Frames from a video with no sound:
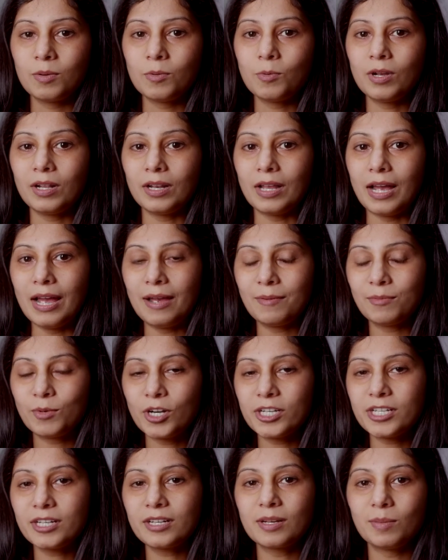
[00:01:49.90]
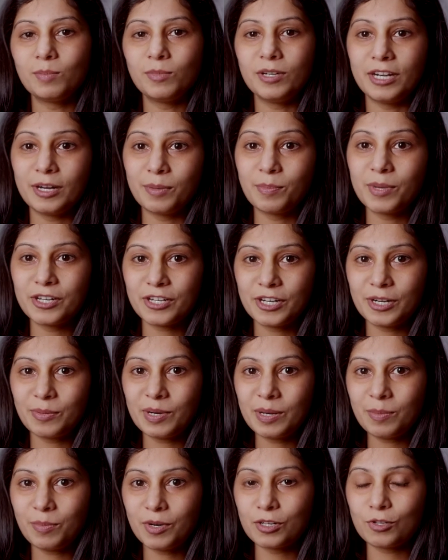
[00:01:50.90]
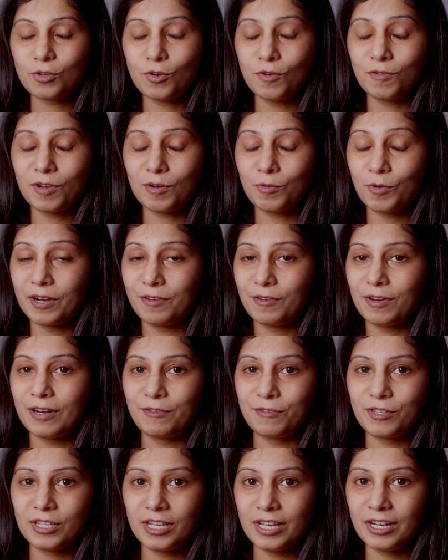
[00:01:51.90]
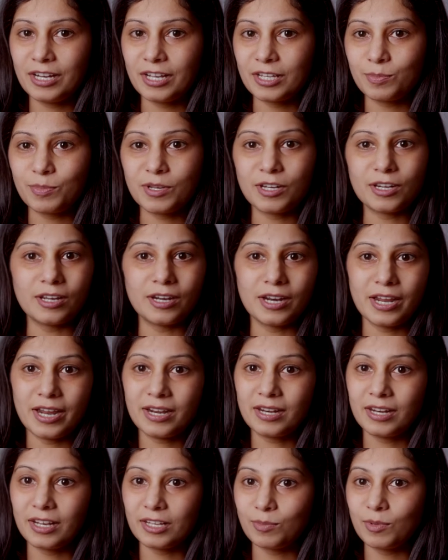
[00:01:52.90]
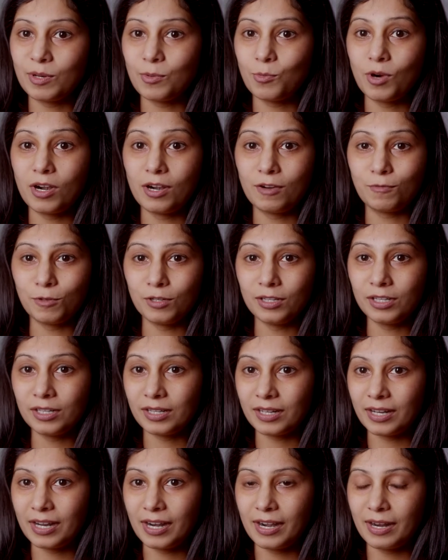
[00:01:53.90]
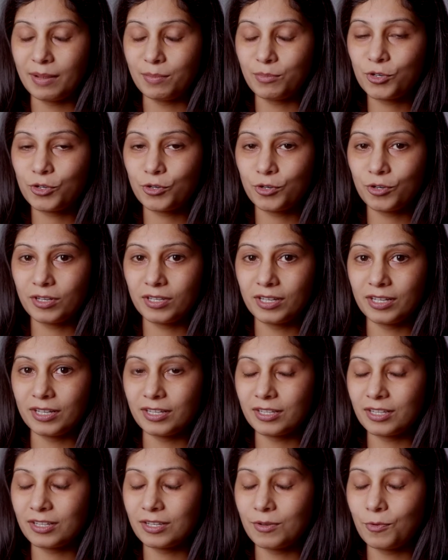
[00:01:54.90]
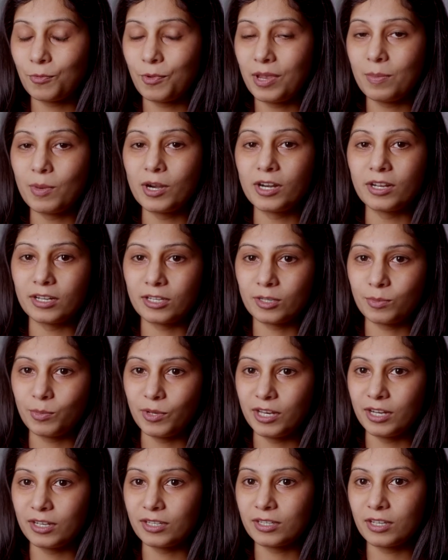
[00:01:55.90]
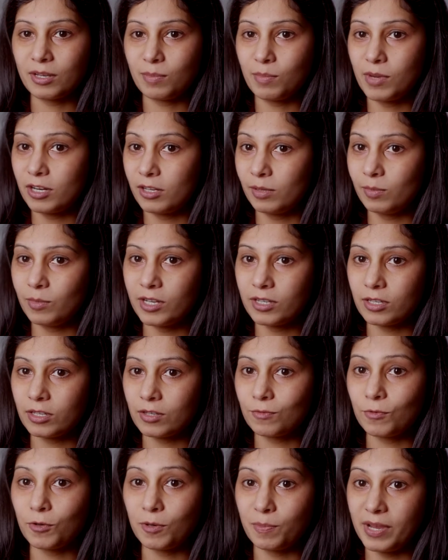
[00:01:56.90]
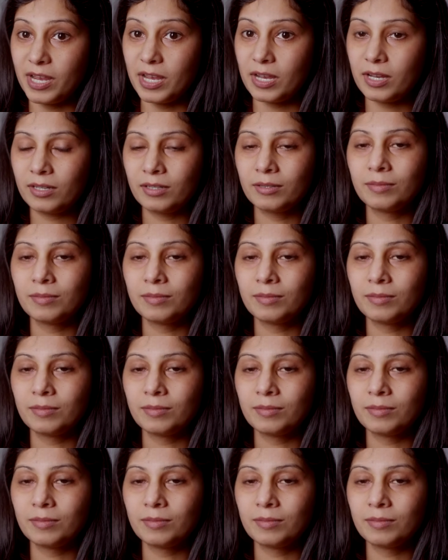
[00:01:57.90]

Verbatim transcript: Well, I have not yet completed my treatment, but so far, whatever I've seen, it's been great, it's been wonderful, and I'm sure that this is a way better experience than metal braces for me.